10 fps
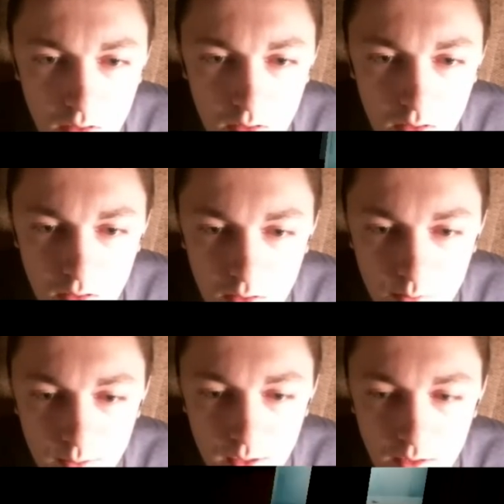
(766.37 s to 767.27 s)
Oh,
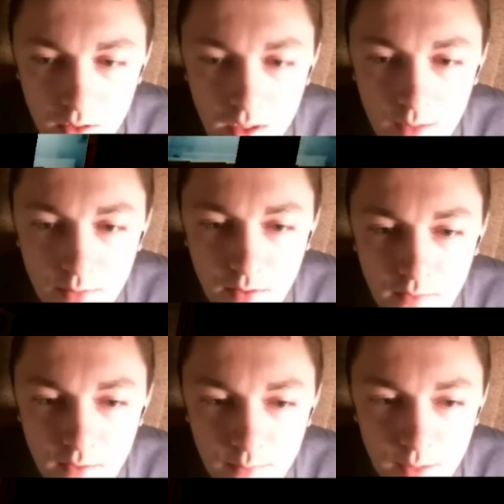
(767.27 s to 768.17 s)
man. I can't
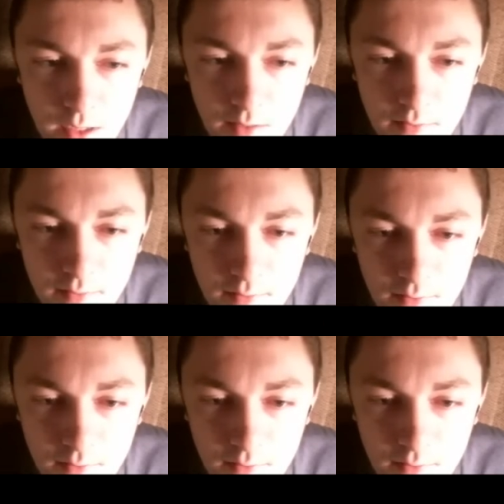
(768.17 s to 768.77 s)
believe I beat it.